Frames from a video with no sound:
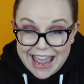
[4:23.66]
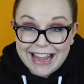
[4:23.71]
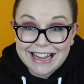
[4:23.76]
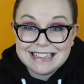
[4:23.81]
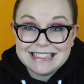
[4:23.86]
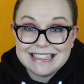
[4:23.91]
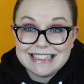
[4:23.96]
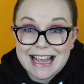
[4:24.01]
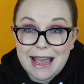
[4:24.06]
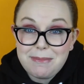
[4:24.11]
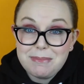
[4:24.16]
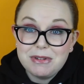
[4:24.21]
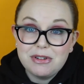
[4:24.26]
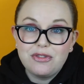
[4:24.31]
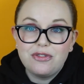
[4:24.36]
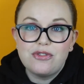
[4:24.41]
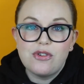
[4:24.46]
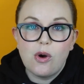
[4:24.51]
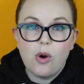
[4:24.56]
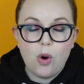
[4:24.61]
except
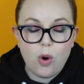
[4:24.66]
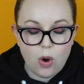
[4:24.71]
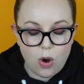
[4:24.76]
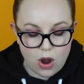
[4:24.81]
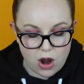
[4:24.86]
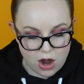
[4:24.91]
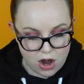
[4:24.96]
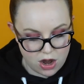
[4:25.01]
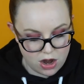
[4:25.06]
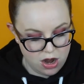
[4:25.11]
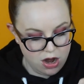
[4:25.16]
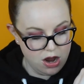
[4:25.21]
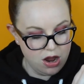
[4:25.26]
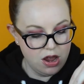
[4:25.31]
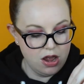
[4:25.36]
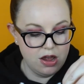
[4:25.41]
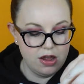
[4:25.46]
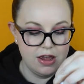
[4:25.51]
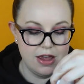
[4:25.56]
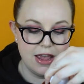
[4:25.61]
for
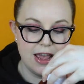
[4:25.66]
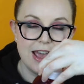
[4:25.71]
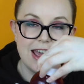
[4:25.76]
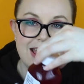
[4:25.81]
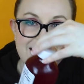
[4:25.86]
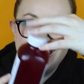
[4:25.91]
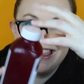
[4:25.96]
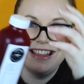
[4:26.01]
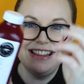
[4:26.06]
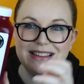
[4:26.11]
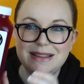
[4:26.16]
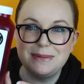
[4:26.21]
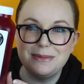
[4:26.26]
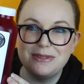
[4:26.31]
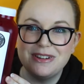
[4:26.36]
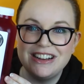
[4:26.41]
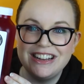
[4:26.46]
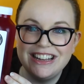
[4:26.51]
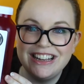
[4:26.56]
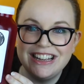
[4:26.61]
this
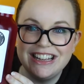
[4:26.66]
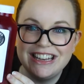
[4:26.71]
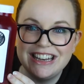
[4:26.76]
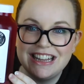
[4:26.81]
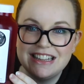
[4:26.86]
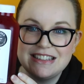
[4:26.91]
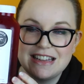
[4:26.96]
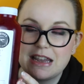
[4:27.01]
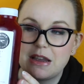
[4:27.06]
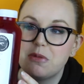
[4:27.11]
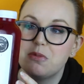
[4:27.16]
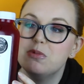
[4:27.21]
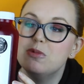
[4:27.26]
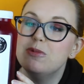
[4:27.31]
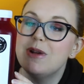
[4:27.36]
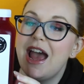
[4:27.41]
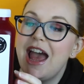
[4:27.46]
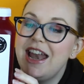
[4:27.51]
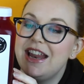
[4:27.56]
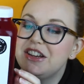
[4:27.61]
one. It's like
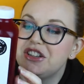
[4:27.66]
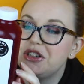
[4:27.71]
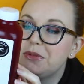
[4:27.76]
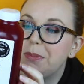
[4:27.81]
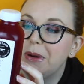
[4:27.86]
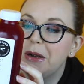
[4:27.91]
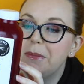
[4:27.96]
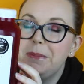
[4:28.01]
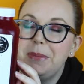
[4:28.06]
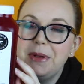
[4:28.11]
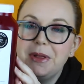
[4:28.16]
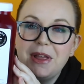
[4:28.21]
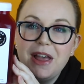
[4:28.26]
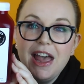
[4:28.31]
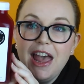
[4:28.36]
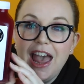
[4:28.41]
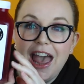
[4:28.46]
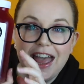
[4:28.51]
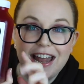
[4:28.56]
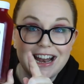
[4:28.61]
reddish purple
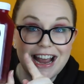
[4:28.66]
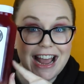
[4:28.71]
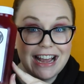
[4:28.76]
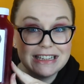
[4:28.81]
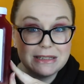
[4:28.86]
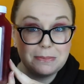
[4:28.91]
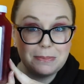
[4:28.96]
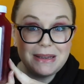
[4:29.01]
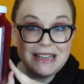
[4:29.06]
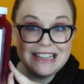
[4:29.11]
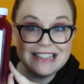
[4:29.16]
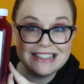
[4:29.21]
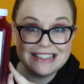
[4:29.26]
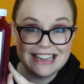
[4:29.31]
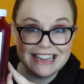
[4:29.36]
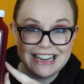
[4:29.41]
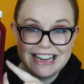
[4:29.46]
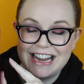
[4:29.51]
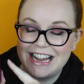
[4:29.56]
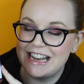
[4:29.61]
and it has beets
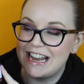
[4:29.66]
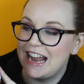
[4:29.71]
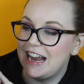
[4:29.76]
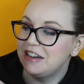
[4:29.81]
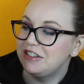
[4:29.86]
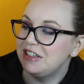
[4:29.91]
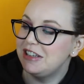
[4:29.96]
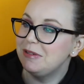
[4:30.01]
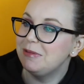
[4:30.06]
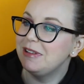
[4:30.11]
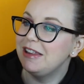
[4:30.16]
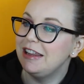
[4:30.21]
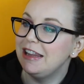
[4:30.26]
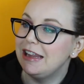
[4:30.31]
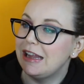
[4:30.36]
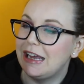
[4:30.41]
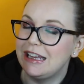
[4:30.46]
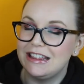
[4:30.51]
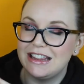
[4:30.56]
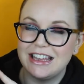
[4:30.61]
in it, and I actually
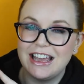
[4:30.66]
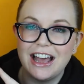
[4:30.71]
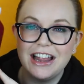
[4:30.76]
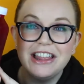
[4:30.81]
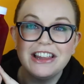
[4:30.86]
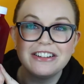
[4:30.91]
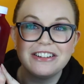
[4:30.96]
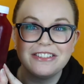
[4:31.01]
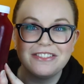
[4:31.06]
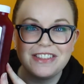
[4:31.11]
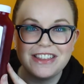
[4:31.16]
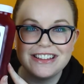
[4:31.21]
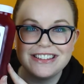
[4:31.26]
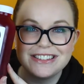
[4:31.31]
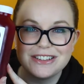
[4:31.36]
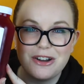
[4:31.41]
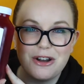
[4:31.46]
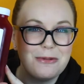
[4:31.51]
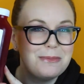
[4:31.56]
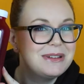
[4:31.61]
really like the color of this,
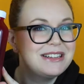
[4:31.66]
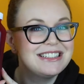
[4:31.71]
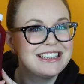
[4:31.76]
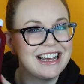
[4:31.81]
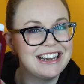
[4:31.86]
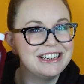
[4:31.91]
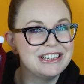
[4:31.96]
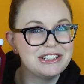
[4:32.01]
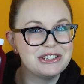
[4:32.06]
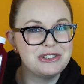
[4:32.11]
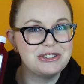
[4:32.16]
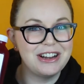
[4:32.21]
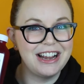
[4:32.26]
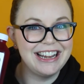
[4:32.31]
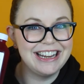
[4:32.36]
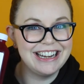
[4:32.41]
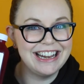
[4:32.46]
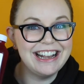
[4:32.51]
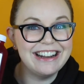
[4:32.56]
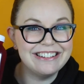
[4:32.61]
so I'm excited to
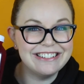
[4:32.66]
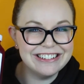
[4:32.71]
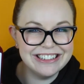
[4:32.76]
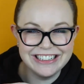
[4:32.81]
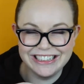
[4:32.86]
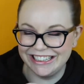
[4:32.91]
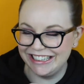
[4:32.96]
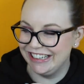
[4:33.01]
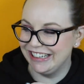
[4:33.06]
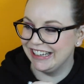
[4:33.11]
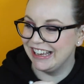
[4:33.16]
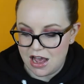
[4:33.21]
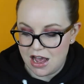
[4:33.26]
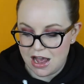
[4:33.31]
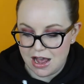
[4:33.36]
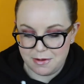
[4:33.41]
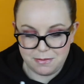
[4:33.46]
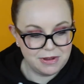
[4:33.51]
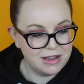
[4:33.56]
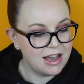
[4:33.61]
try it out.
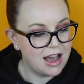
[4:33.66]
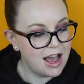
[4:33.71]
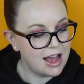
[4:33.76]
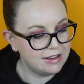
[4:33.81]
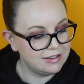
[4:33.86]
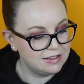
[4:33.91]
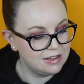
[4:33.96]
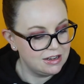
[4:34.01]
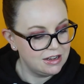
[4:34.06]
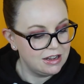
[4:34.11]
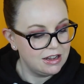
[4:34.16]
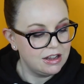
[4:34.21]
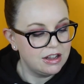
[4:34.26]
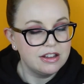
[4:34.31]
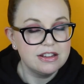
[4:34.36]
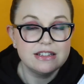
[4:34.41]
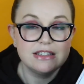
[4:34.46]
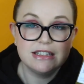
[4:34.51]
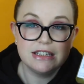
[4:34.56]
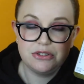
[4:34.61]
We got
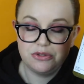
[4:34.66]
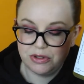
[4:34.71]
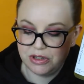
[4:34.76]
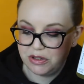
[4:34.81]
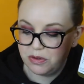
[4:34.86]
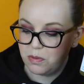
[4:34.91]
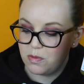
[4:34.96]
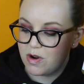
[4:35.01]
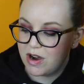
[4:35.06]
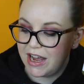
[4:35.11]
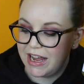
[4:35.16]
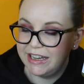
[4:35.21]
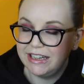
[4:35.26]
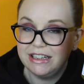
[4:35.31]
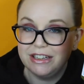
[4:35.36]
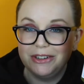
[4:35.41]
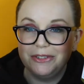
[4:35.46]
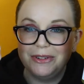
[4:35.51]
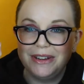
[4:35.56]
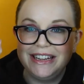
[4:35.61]
citrus
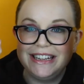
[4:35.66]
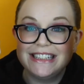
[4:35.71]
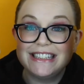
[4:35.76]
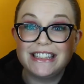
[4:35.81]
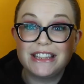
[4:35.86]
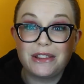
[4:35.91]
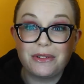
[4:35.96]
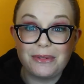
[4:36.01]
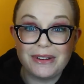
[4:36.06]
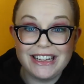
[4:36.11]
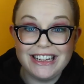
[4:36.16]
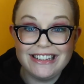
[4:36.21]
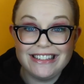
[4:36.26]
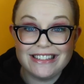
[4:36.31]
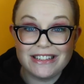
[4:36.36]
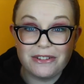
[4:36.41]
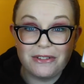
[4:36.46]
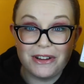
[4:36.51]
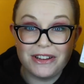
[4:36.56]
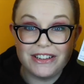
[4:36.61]
1, greens 3,
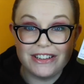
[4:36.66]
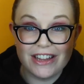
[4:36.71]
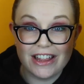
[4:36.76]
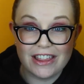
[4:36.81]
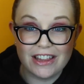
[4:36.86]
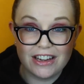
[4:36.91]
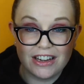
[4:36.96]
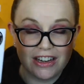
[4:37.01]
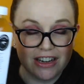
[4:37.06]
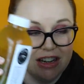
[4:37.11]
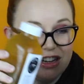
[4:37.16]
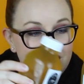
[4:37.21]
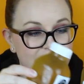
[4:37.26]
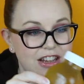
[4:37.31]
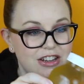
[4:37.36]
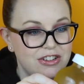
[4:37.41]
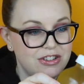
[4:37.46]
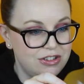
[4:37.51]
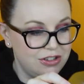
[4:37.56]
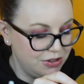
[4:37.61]
so another
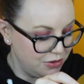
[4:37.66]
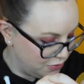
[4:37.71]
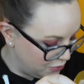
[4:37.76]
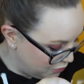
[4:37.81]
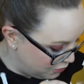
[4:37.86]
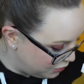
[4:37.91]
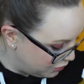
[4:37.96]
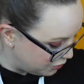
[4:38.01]
2